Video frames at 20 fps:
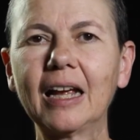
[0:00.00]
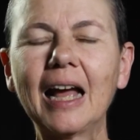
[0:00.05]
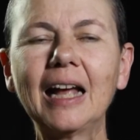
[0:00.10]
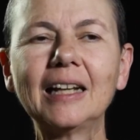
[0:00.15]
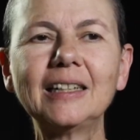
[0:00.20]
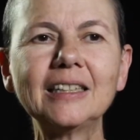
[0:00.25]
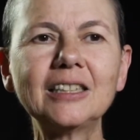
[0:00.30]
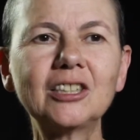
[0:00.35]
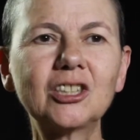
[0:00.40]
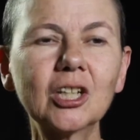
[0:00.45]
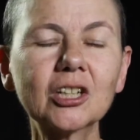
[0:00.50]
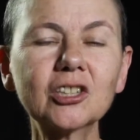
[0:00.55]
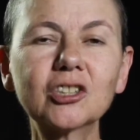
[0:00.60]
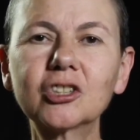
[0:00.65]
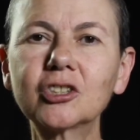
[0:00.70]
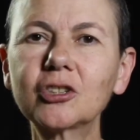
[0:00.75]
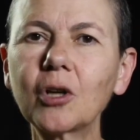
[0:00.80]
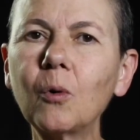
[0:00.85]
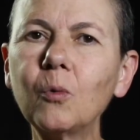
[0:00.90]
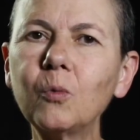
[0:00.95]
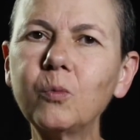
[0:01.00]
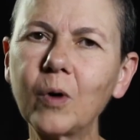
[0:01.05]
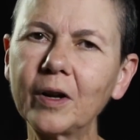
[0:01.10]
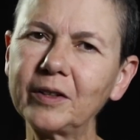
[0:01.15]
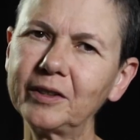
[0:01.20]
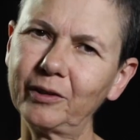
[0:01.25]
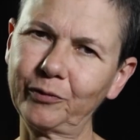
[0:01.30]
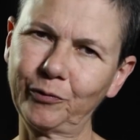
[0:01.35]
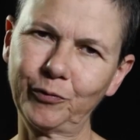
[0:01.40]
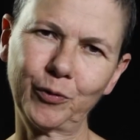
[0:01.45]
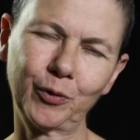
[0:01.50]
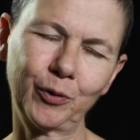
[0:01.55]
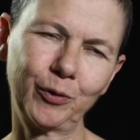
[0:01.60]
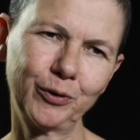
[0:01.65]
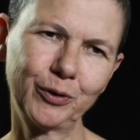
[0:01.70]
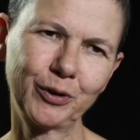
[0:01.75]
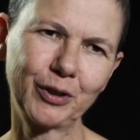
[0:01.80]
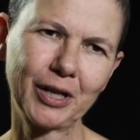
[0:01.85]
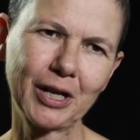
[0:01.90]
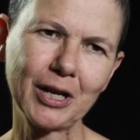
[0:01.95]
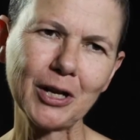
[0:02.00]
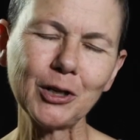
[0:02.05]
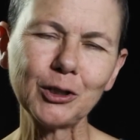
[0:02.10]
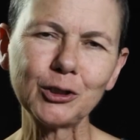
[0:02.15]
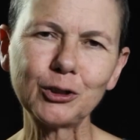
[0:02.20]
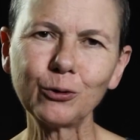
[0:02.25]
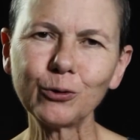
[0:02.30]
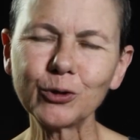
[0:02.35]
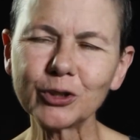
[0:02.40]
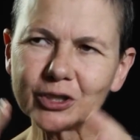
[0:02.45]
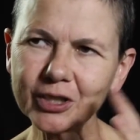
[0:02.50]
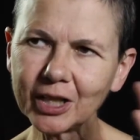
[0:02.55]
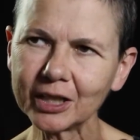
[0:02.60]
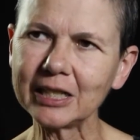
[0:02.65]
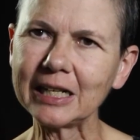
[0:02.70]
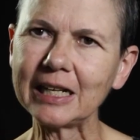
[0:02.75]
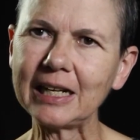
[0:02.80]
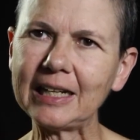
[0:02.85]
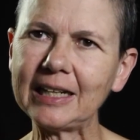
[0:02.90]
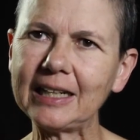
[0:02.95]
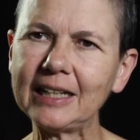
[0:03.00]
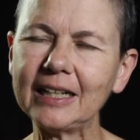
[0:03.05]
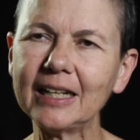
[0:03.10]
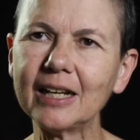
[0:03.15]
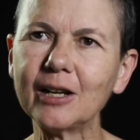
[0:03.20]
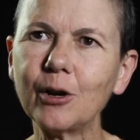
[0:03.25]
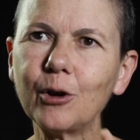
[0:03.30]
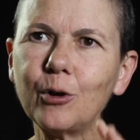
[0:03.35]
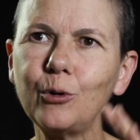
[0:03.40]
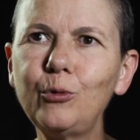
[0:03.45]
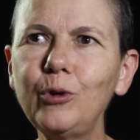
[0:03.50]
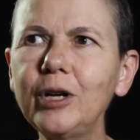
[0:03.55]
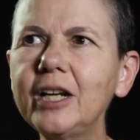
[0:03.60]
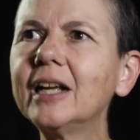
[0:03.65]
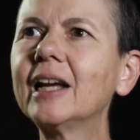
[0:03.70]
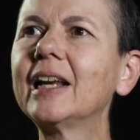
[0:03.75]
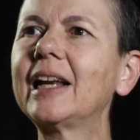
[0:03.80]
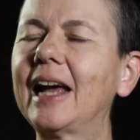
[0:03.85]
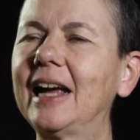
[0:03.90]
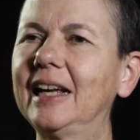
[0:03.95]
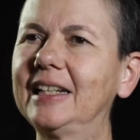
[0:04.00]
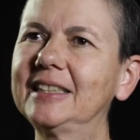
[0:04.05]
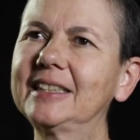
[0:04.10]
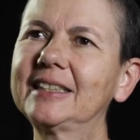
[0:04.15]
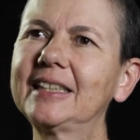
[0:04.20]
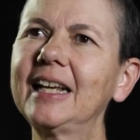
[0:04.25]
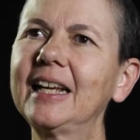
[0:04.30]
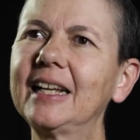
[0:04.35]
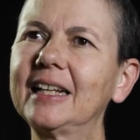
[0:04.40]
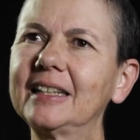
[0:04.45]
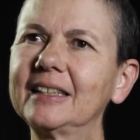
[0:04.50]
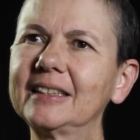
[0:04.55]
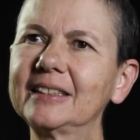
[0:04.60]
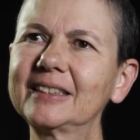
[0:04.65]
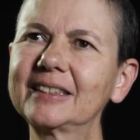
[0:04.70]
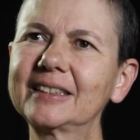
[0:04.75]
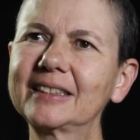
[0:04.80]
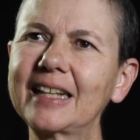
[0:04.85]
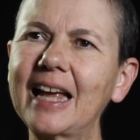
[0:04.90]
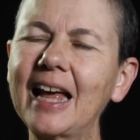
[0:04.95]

And it's just so wonderful to suddenly realize things.